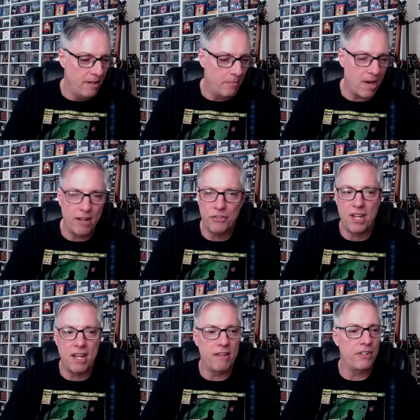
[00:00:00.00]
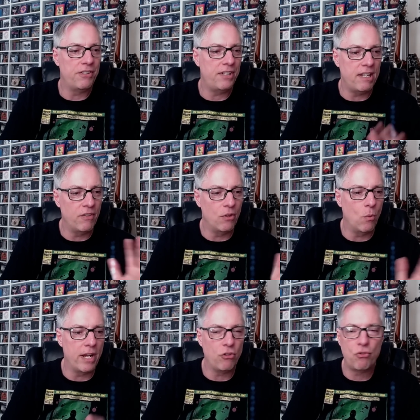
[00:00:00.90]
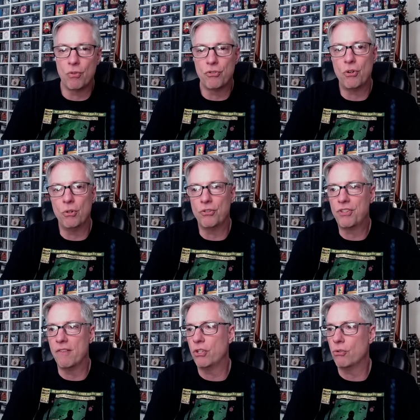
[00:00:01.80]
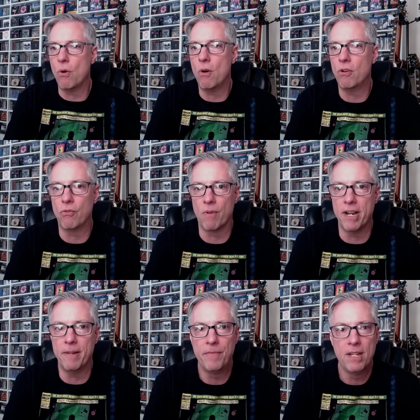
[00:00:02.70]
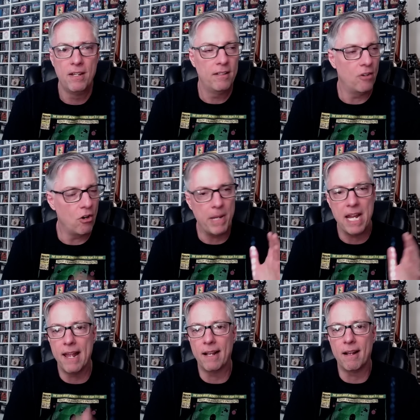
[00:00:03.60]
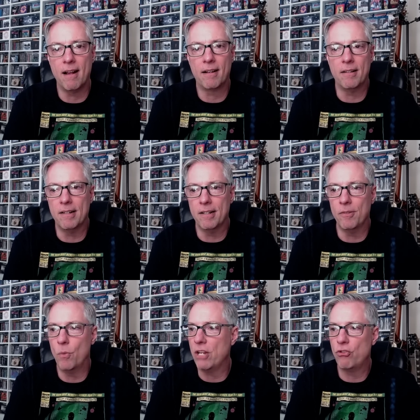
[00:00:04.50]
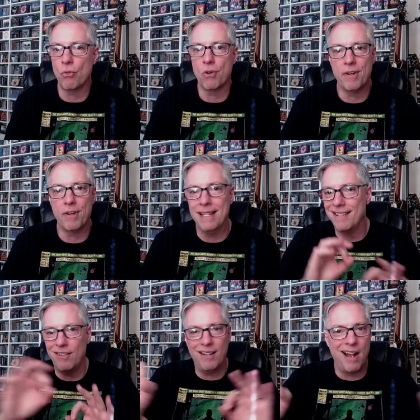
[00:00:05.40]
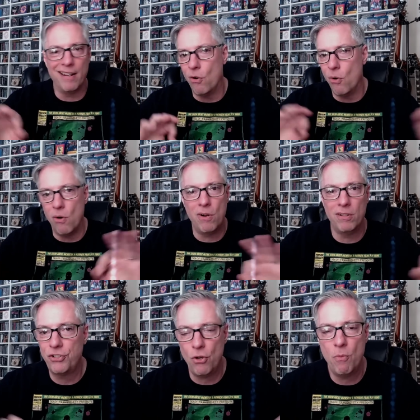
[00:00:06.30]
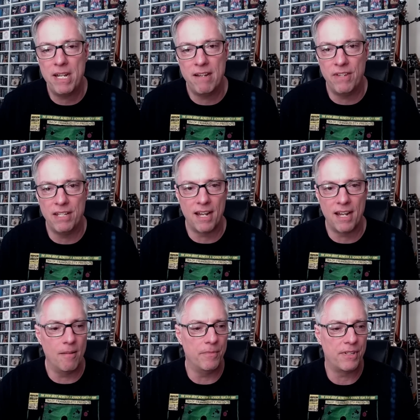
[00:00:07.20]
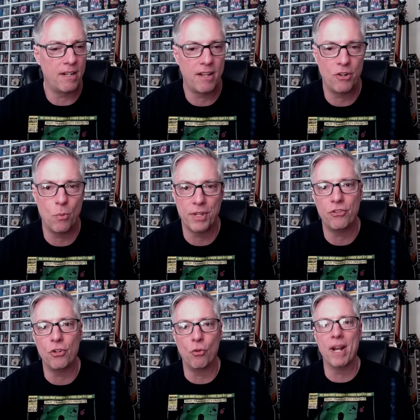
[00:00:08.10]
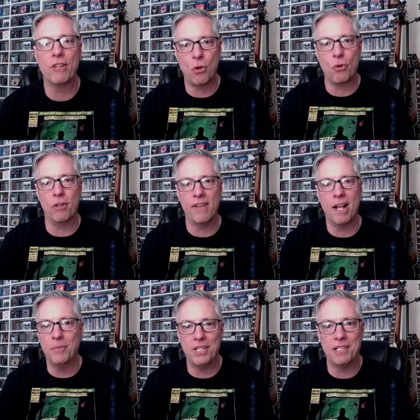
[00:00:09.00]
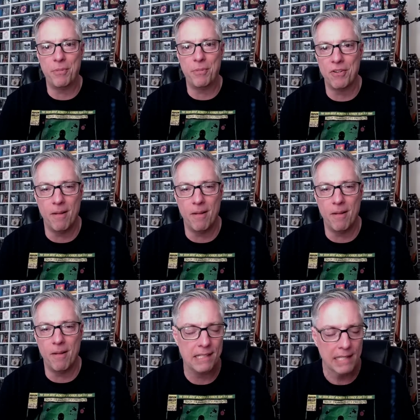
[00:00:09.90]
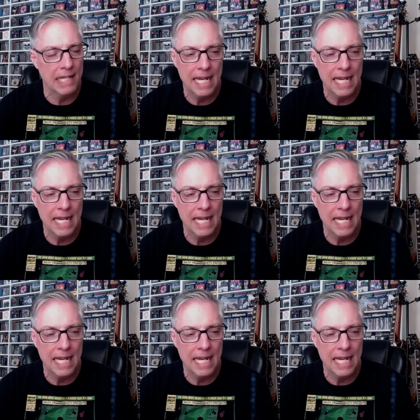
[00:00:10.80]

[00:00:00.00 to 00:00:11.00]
Miles Davis, even the Wayne Shorter solo stuff. It's all great. Herbie Hancock, uh, Wayne Shorter is on all so many of these albums, and I don't know what the, the, grand total of albums he's appeared on, but it's